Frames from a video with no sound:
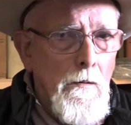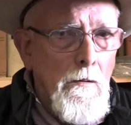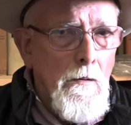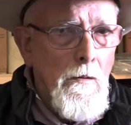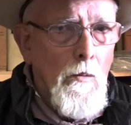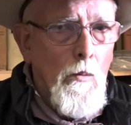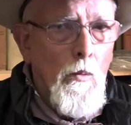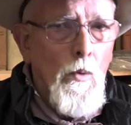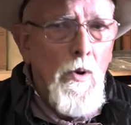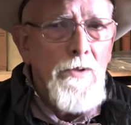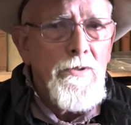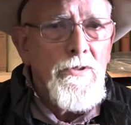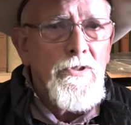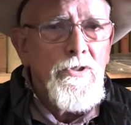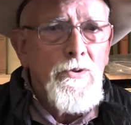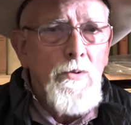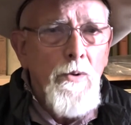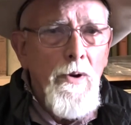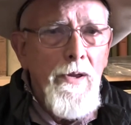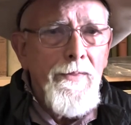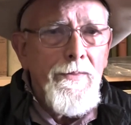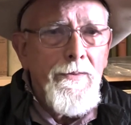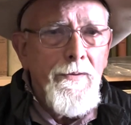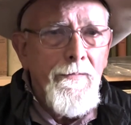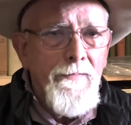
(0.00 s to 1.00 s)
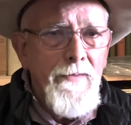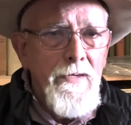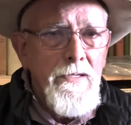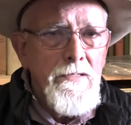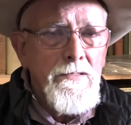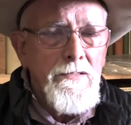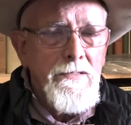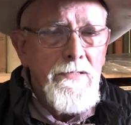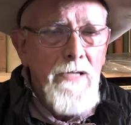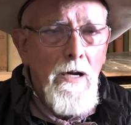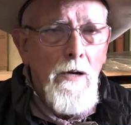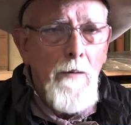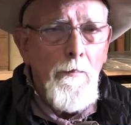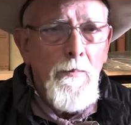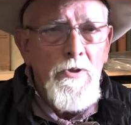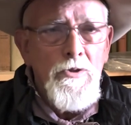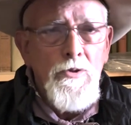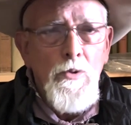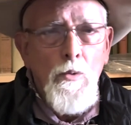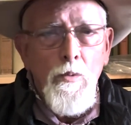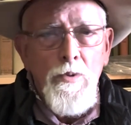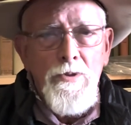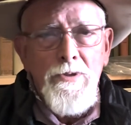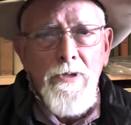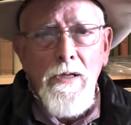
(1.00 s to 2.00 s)
One strength of these settlements
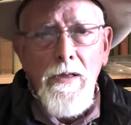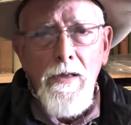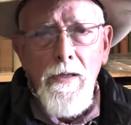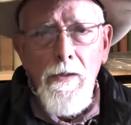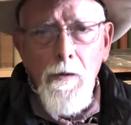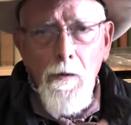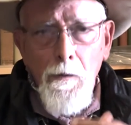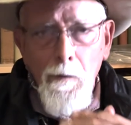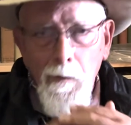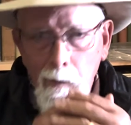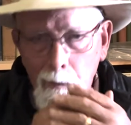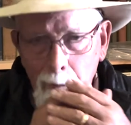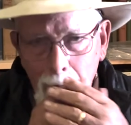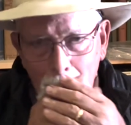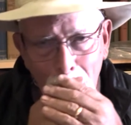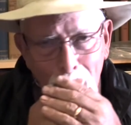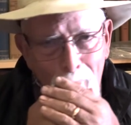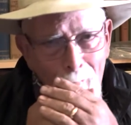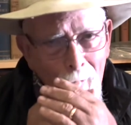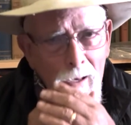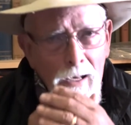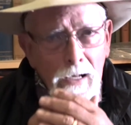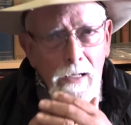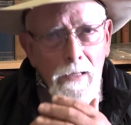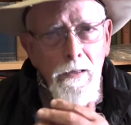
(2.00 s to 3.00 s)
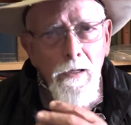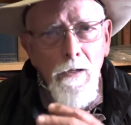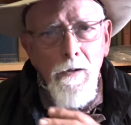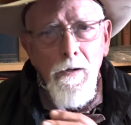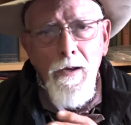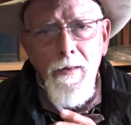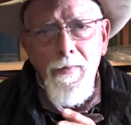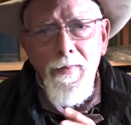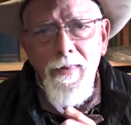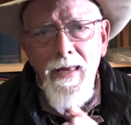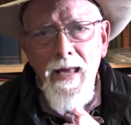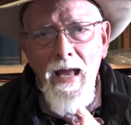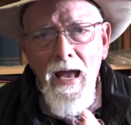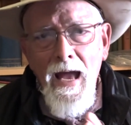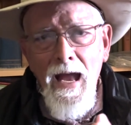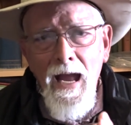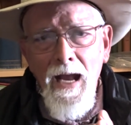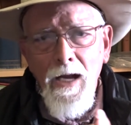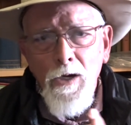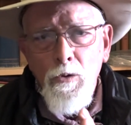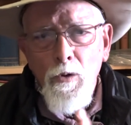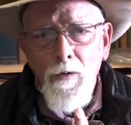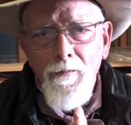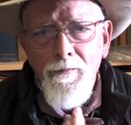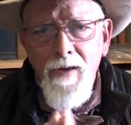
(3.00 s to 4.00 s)
was clearly the
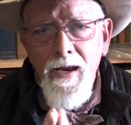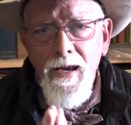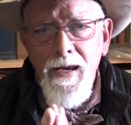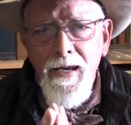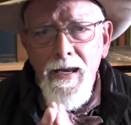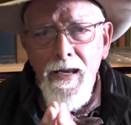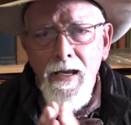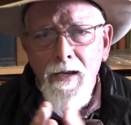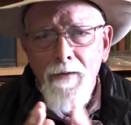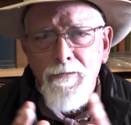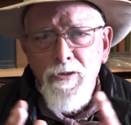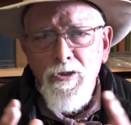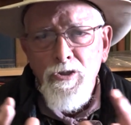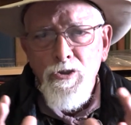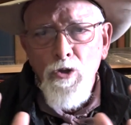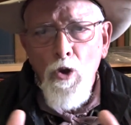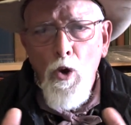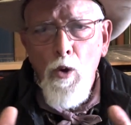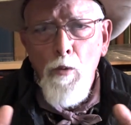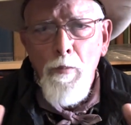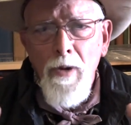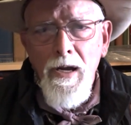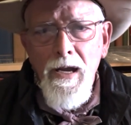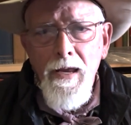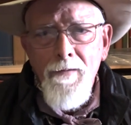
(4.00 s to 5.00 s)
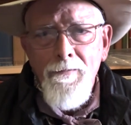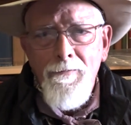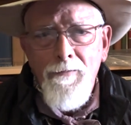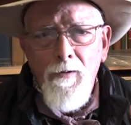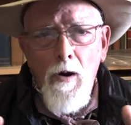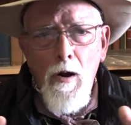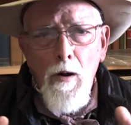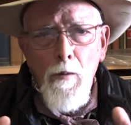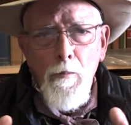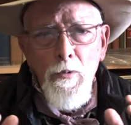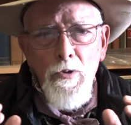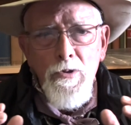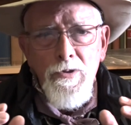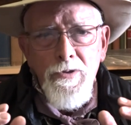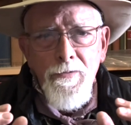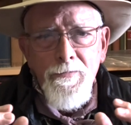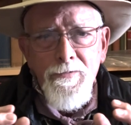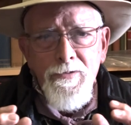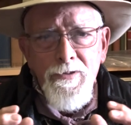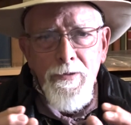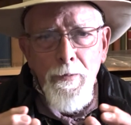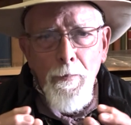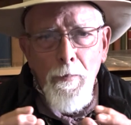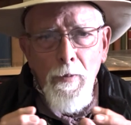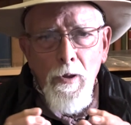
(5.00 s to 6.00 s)
aggravating of so many farmers of
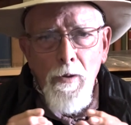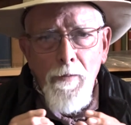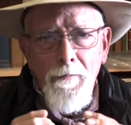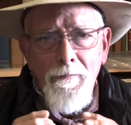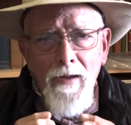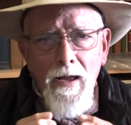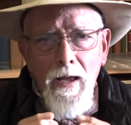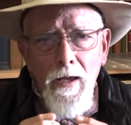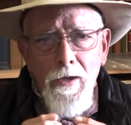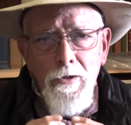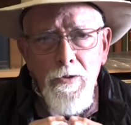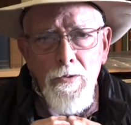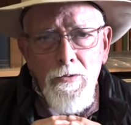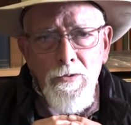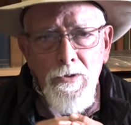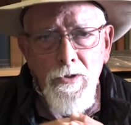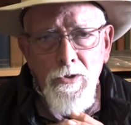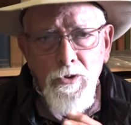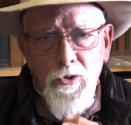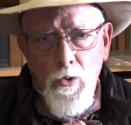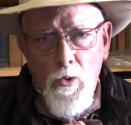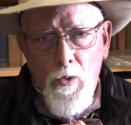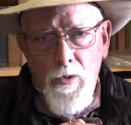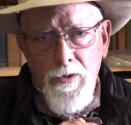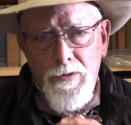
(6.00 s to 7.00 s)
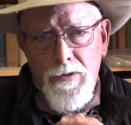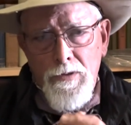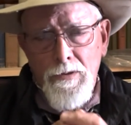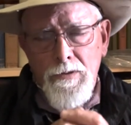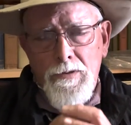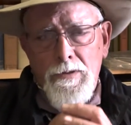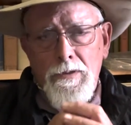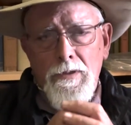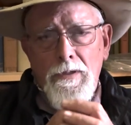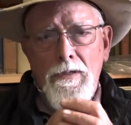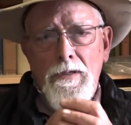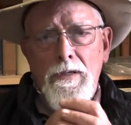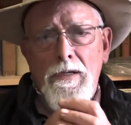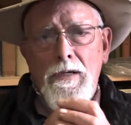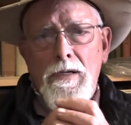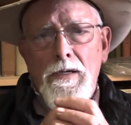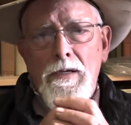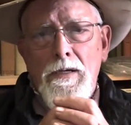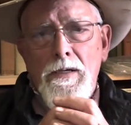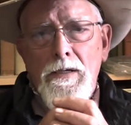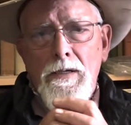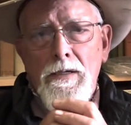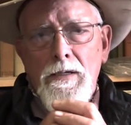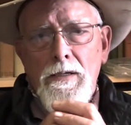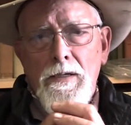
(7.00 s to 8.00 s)
similar values and choices.
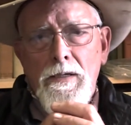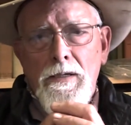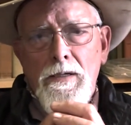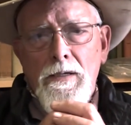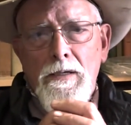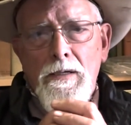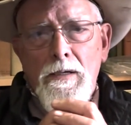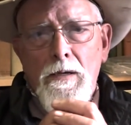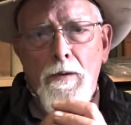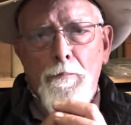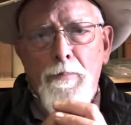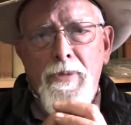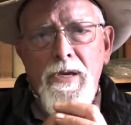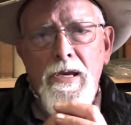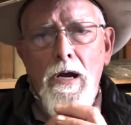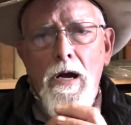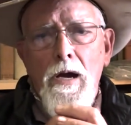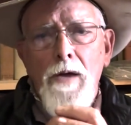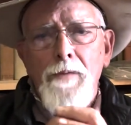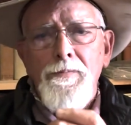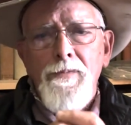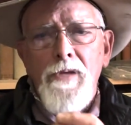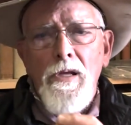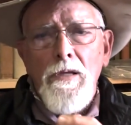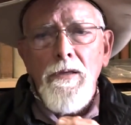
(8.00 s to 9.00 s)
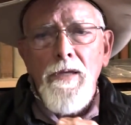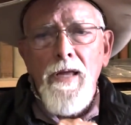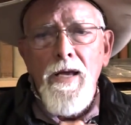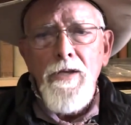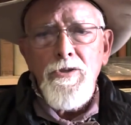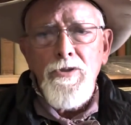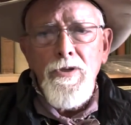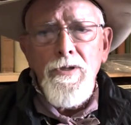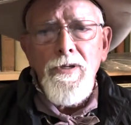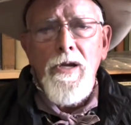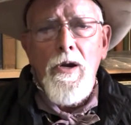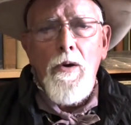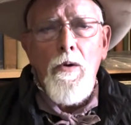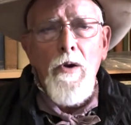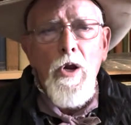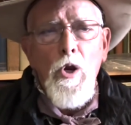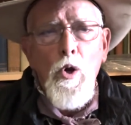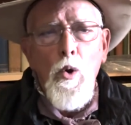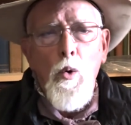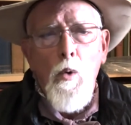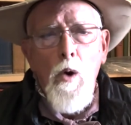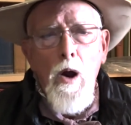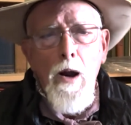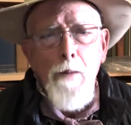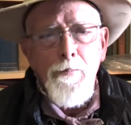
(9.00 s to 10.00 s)
Beyond the legendary
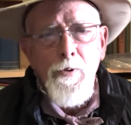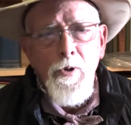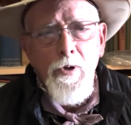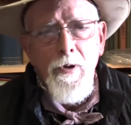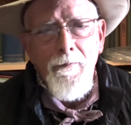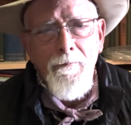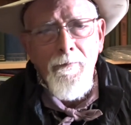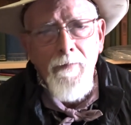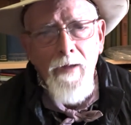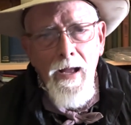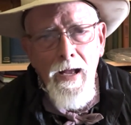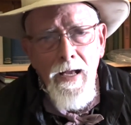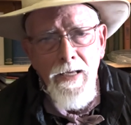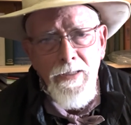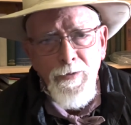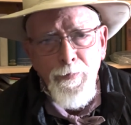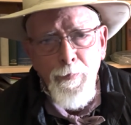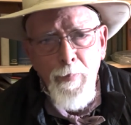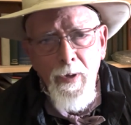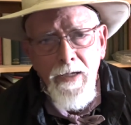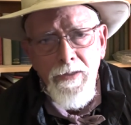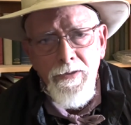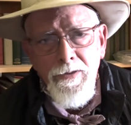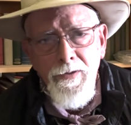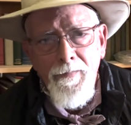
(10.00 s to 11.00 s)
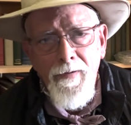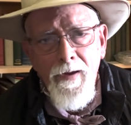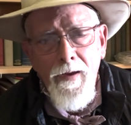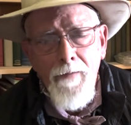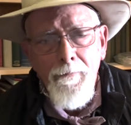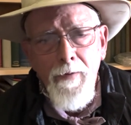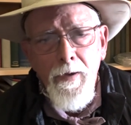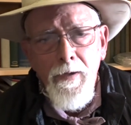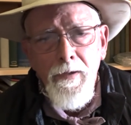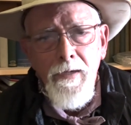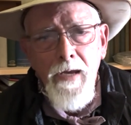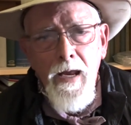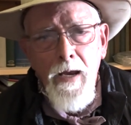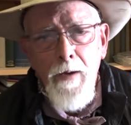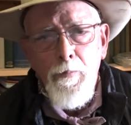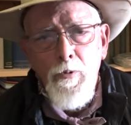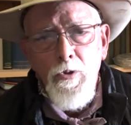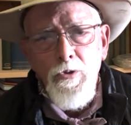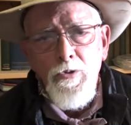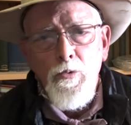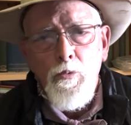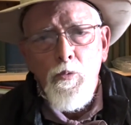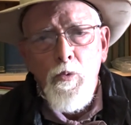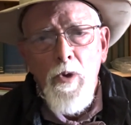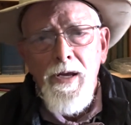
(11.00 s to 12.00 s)
cooperative aspects of having
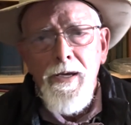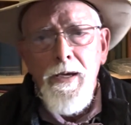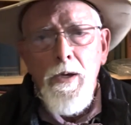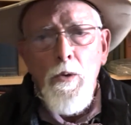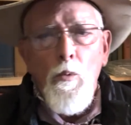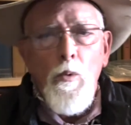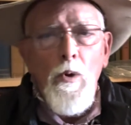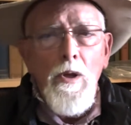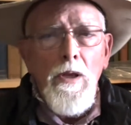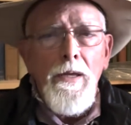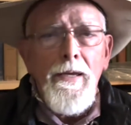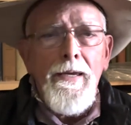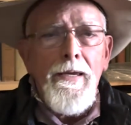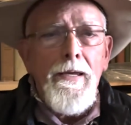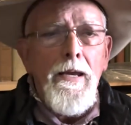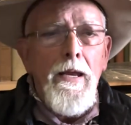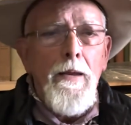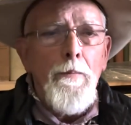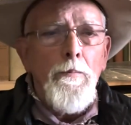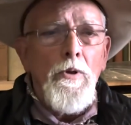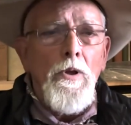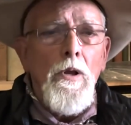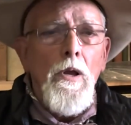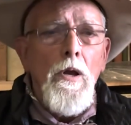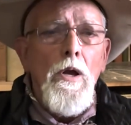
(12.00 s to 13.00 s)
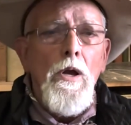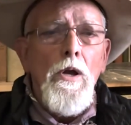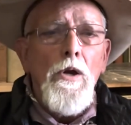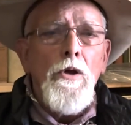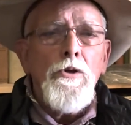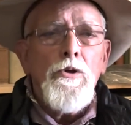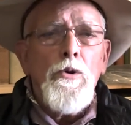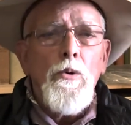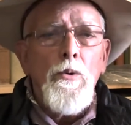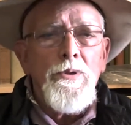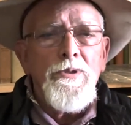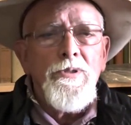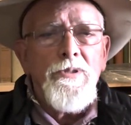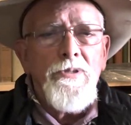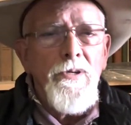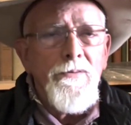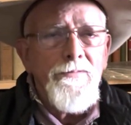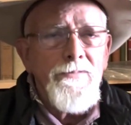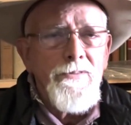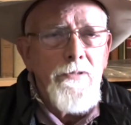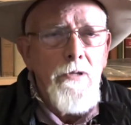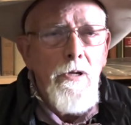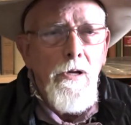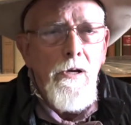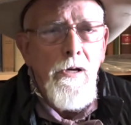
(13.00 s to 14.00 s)
neighbors ready, willing, and able to
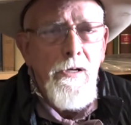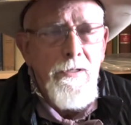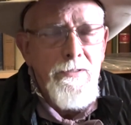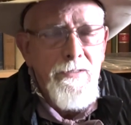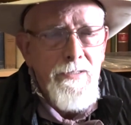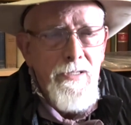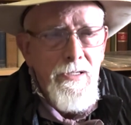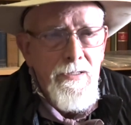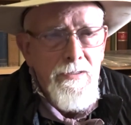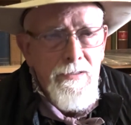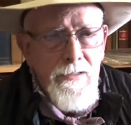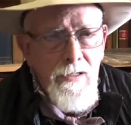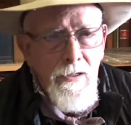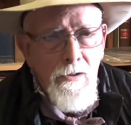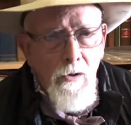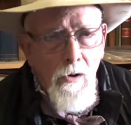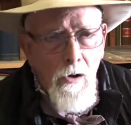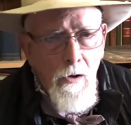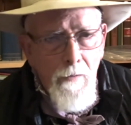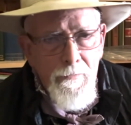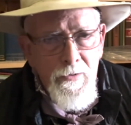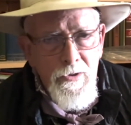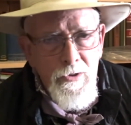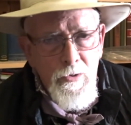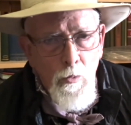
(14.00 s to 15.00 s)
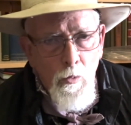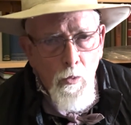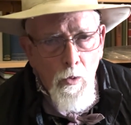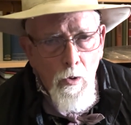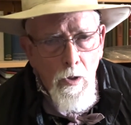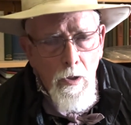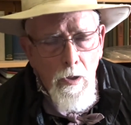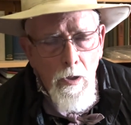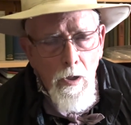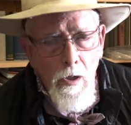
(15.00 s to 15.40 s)
assist in harvest work